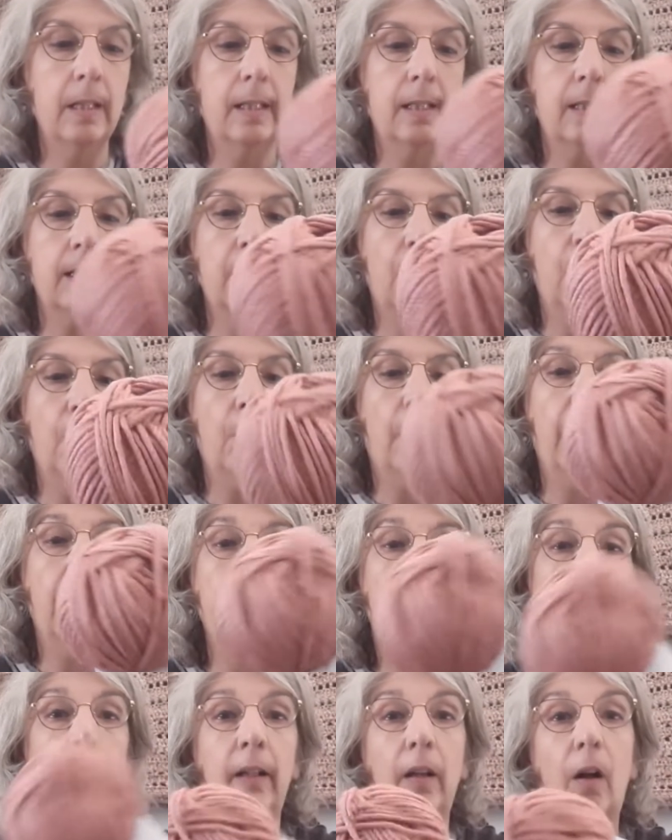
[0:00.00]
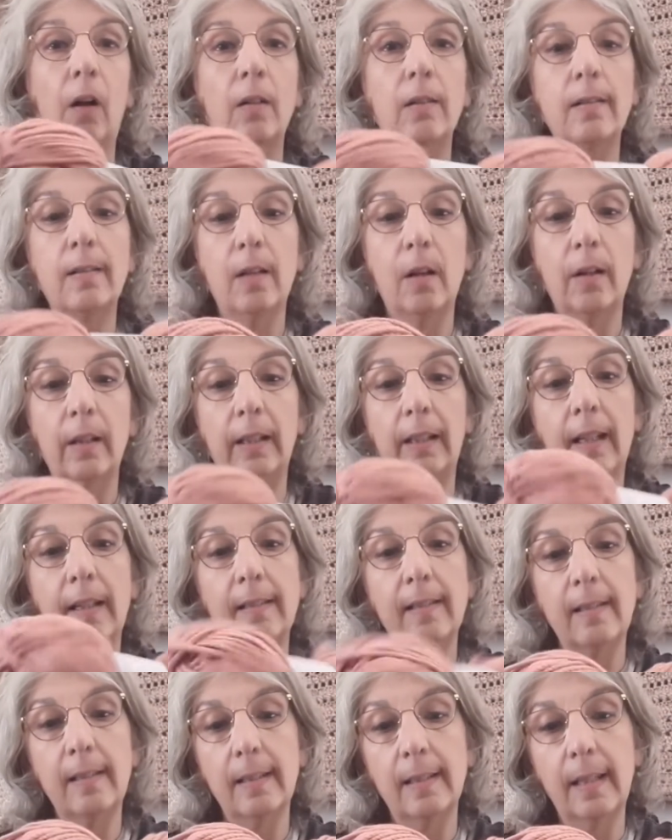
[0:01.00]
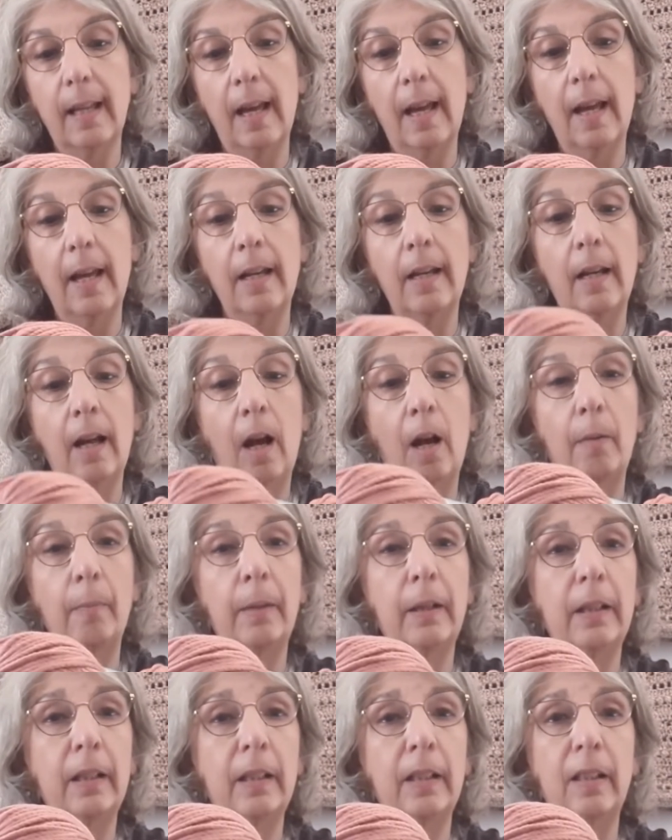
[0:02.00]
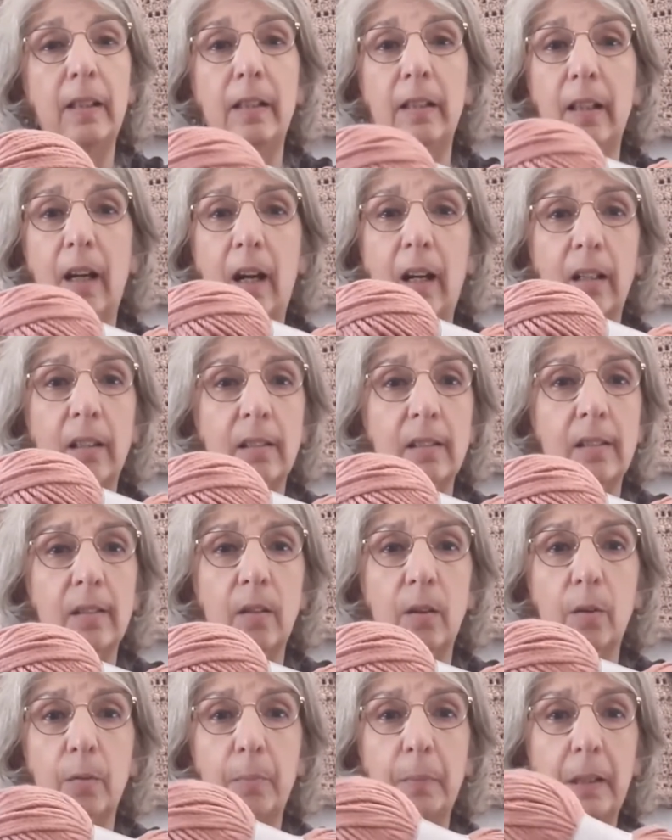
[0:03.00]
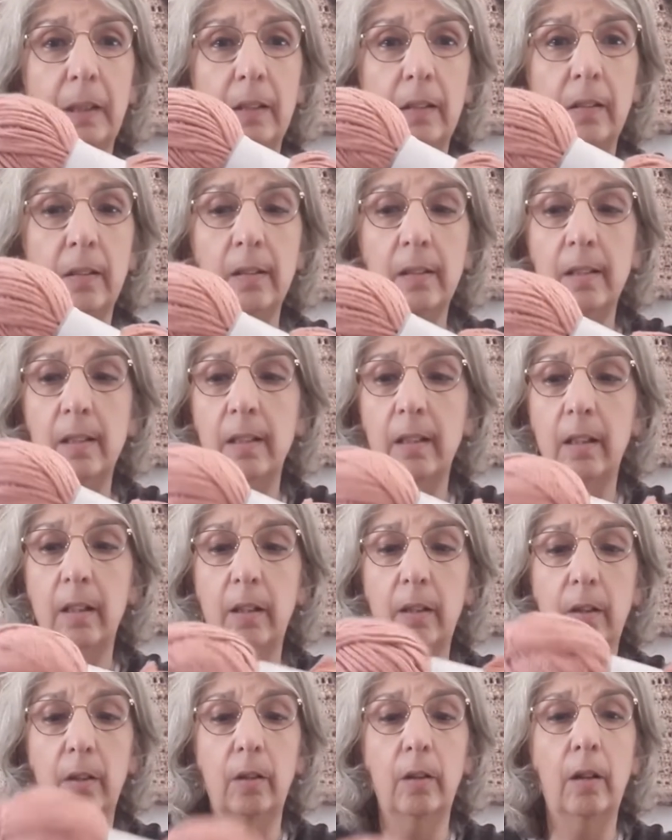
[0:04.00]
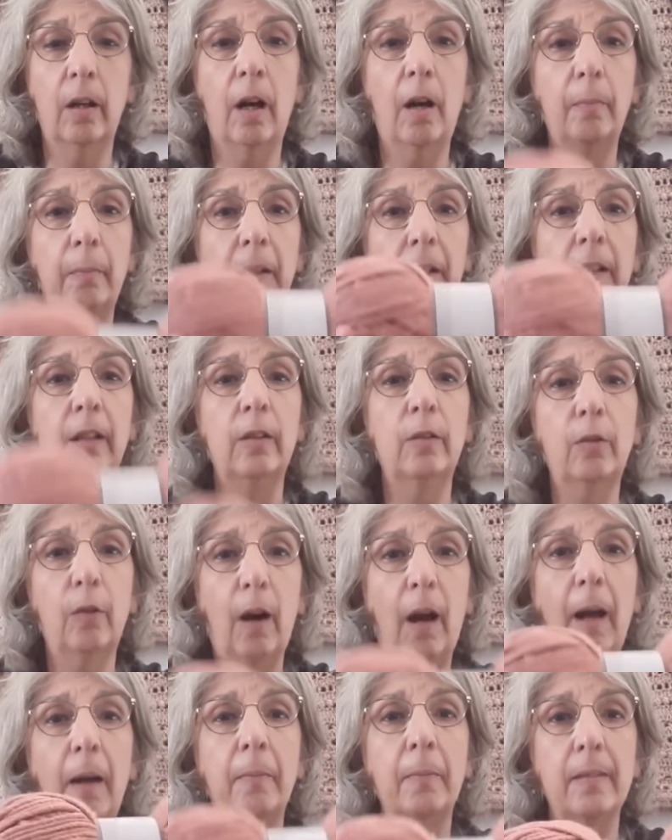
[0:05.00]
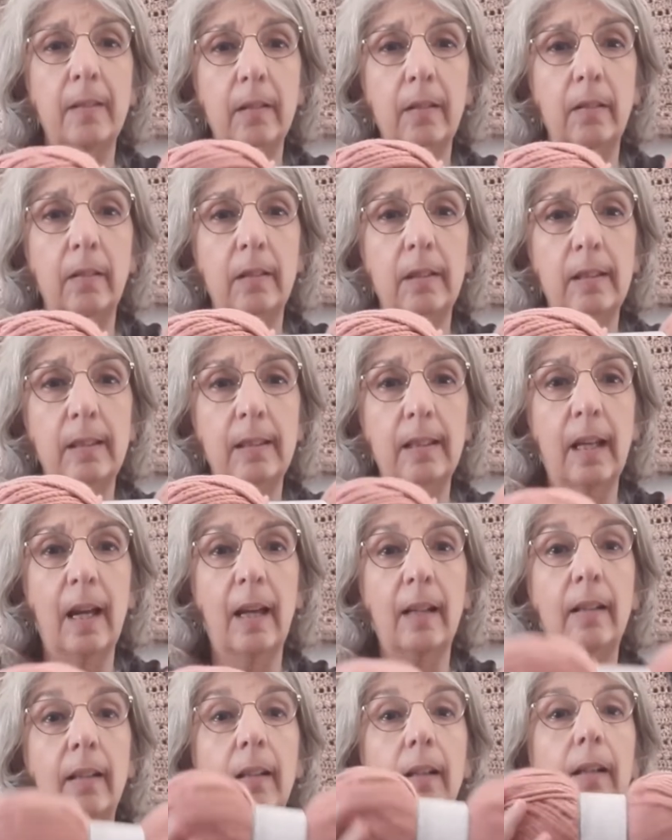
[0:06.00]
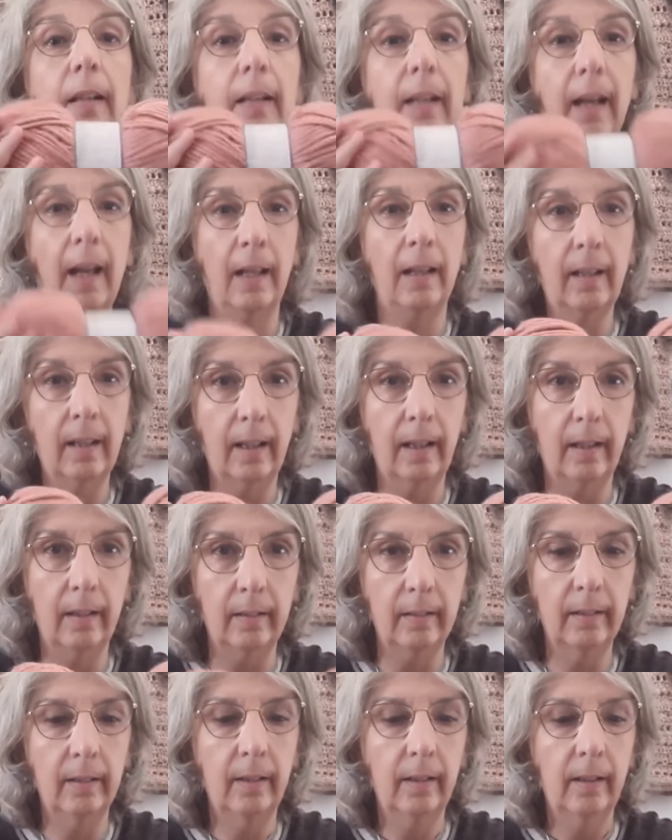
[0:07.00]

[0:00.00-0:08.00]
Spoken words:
So, and I also, it doesn't say how many yards or meters here, how many grams in this can, nothing.